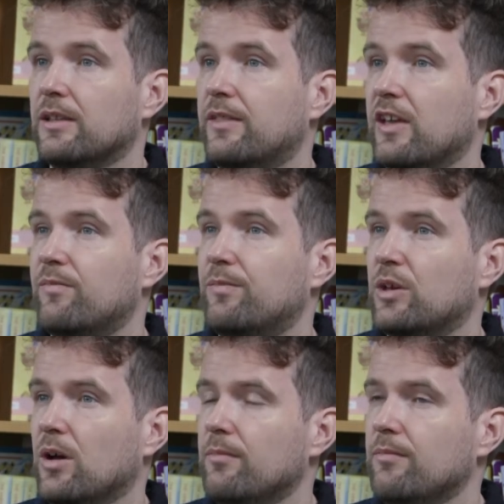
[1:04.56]
They've
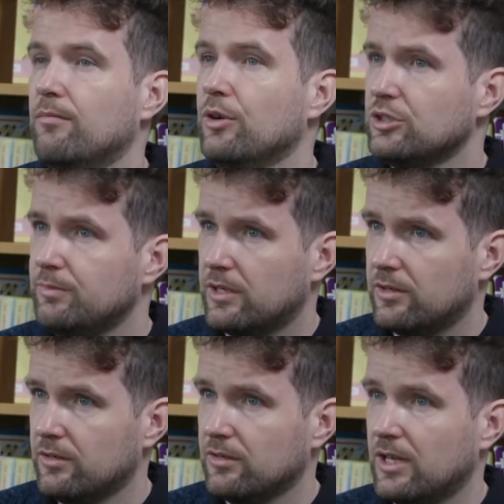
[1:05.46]
become much
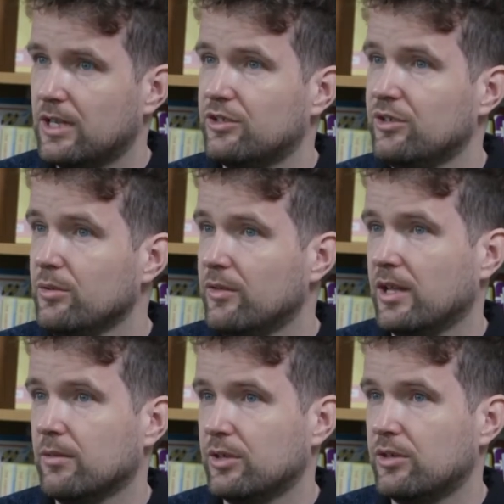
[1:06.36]
better at using
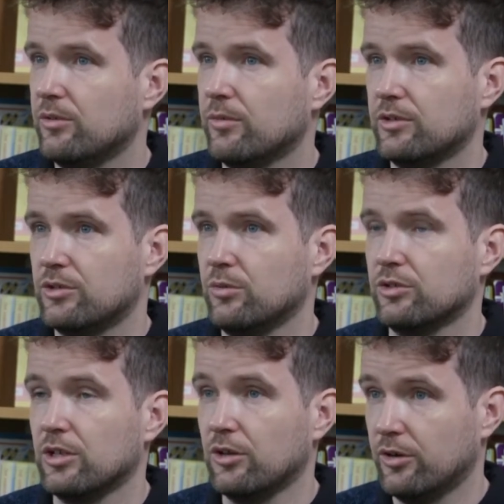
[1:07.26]
LbQ as a tool
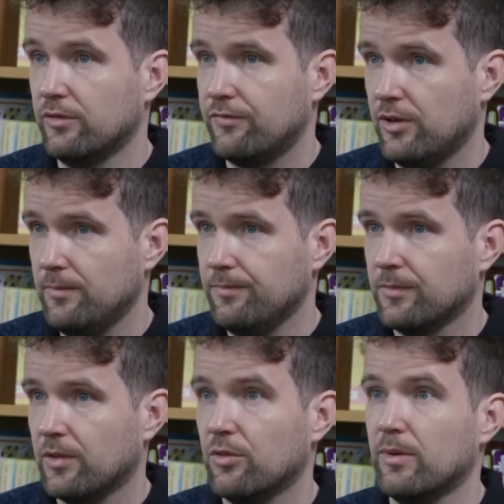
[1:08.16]
to learn from.
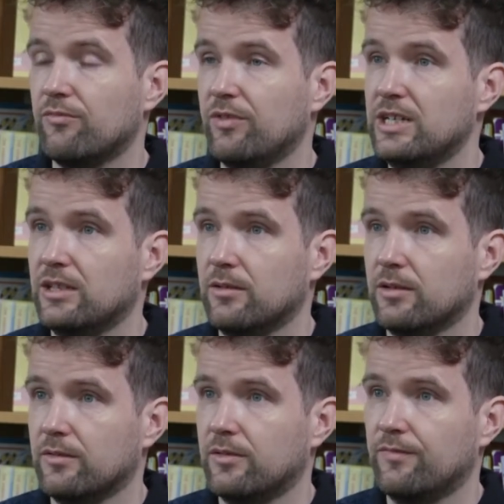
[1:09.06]
So by reading
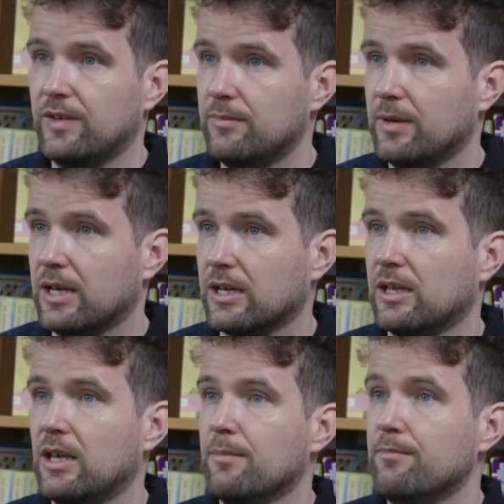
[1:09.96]
the feedback,
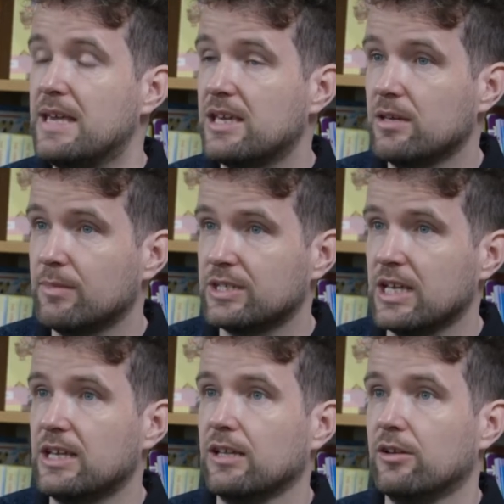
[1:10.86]
making a
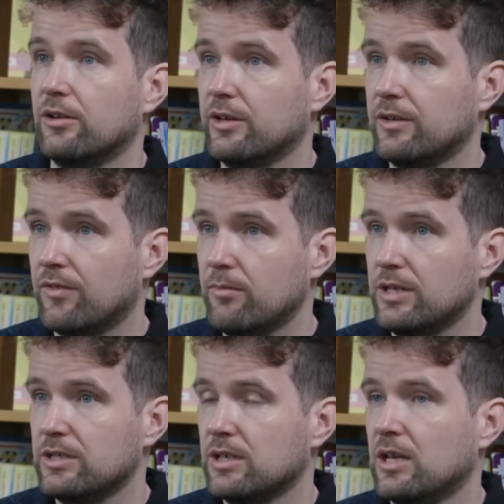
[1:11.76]
mistake and learning from
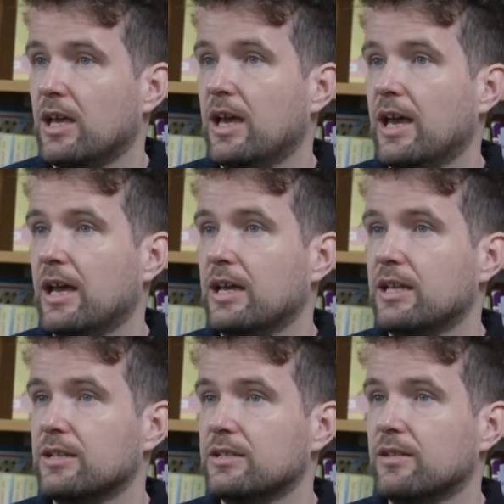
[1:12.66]
it.
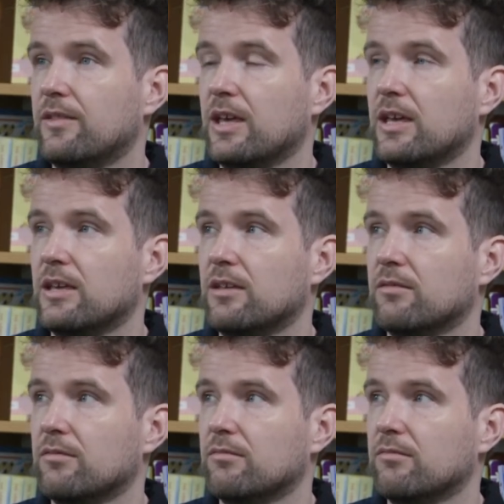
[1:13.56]
And they
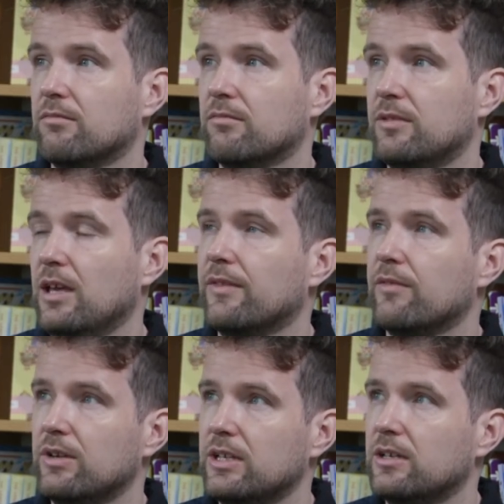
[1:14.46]

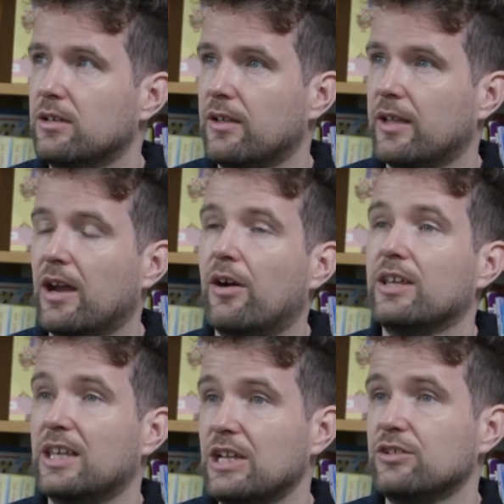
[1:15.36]
really are
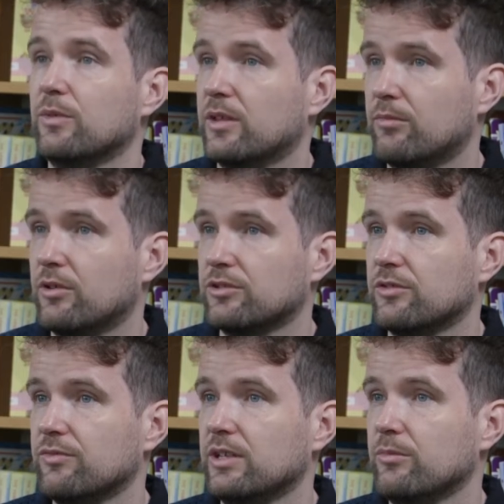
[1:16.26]
engaging with that
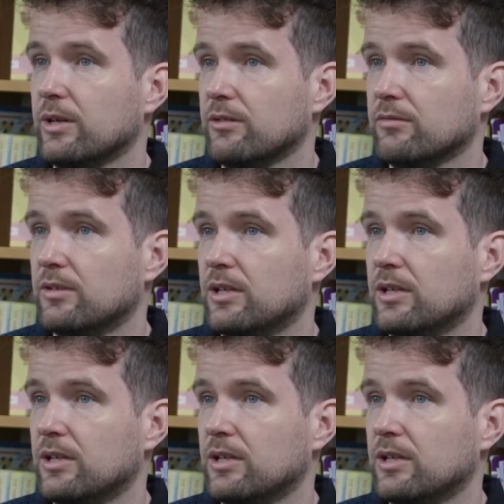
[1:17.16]
process really well.